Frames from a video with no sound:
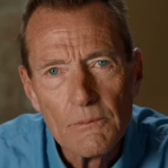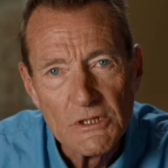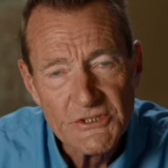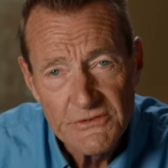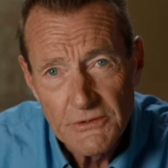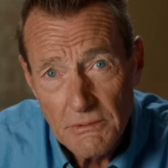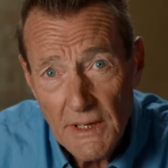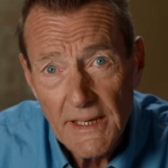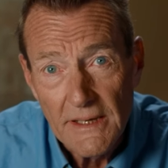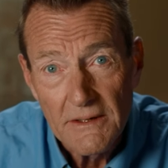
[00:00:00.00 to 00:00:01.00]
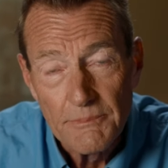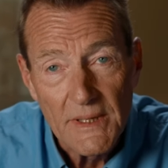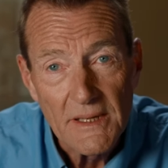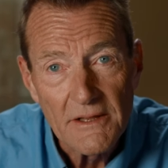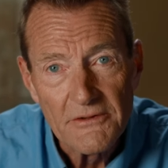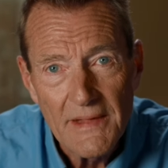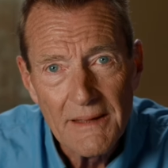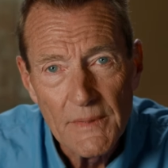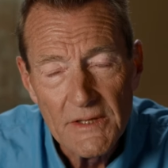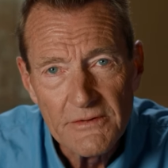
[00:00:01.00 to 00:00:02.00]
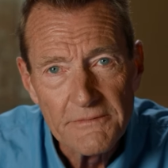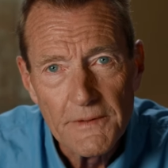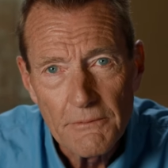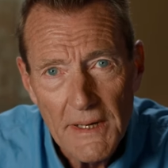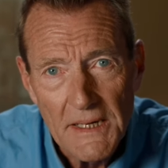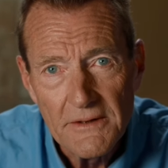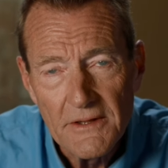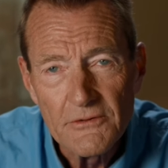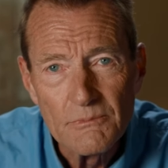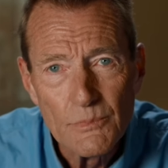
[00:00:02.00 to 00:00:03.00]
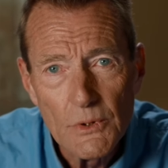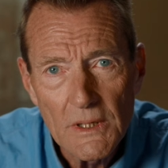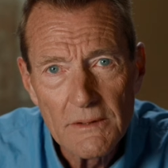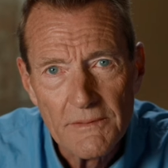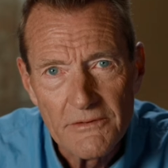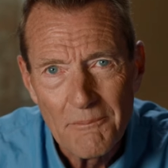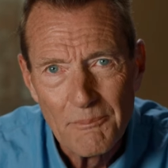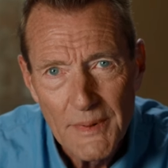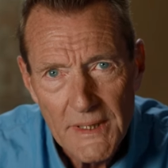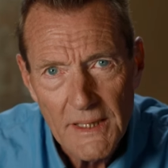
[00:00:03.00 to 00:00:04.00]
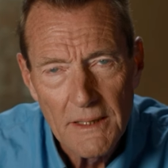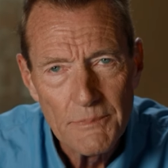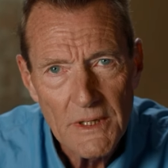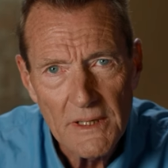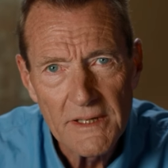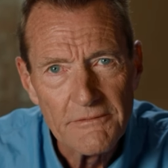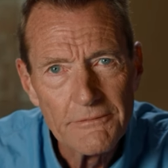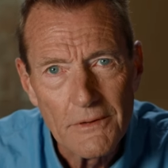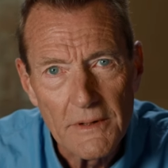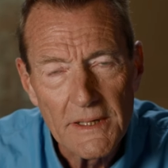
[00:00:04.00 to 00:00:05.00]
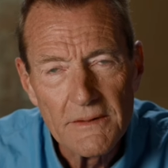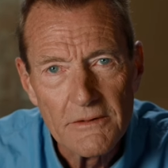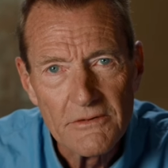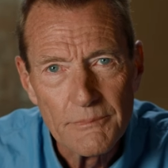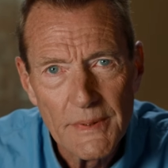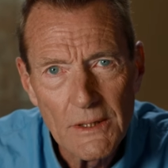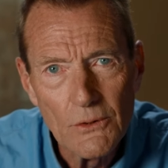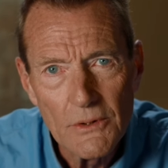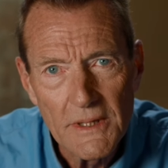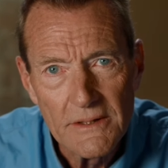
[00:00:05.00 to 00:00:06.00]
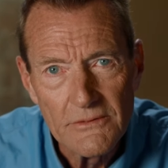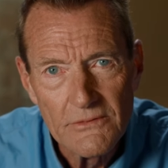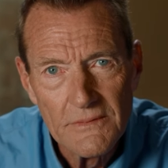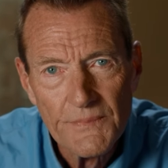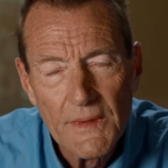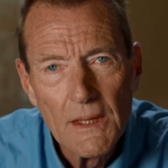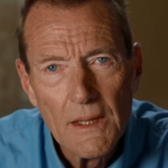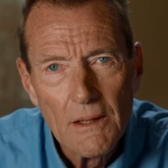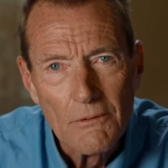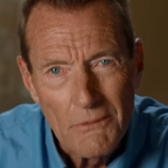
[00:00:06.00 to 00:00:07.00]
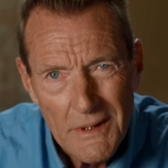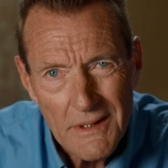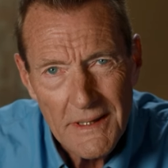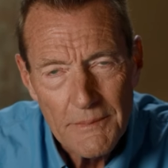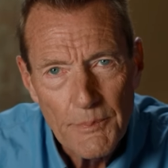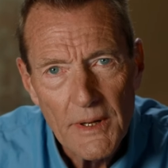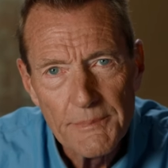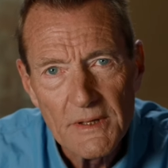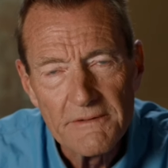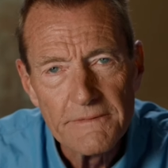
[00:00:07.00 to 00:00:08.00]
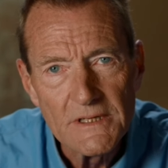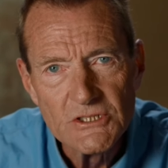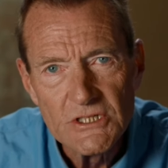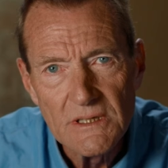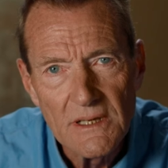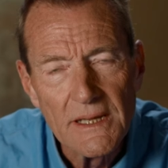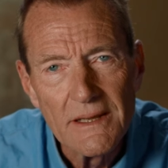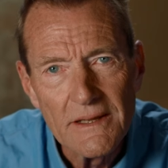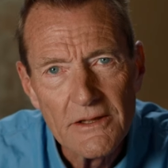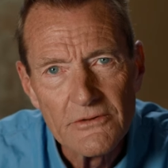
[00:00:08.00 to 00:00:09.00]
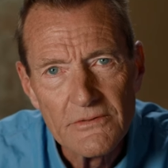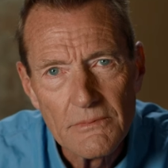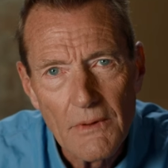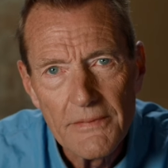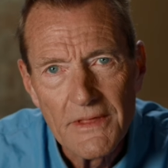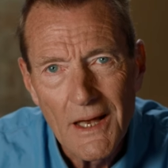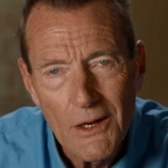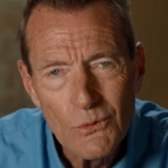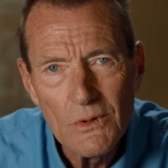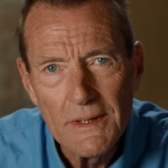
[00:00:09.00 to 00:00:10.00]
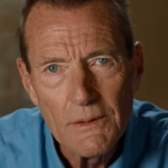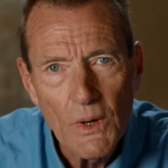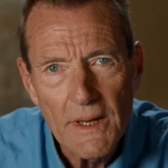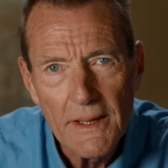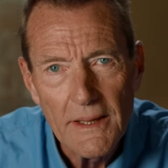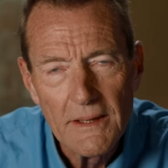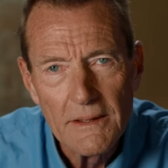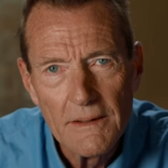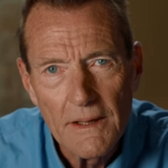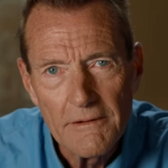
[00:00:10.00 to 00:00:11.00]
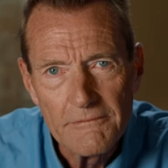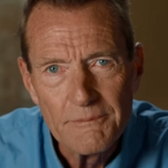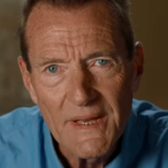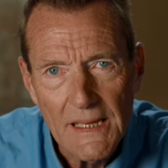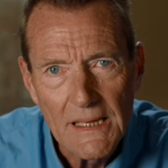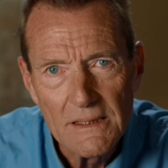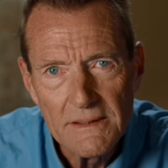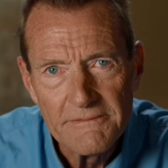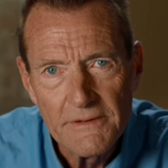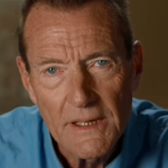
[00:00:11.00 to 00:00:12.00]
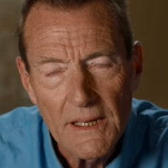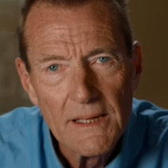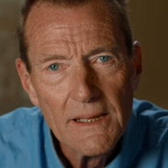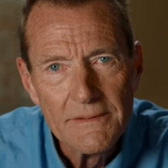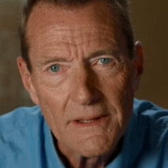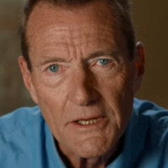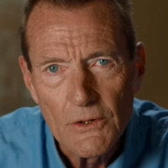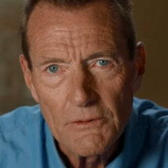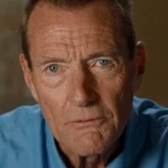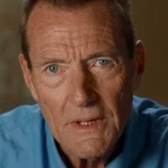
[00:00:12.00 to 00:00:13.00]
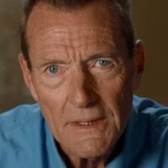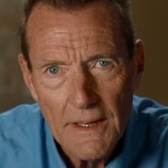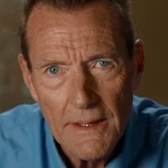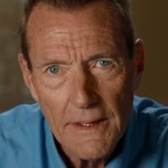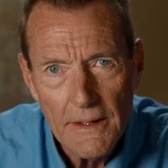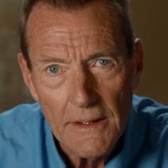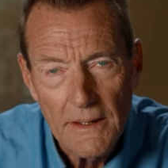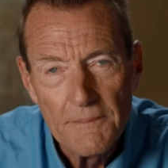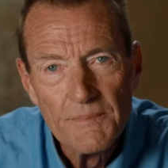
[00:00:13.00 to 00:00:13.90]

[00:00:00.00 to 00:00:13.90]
which is great because that means if you write a decent book, there's a big market for it, there's a big audience. Really, popular fiction is the only way of making a living that you can rely on.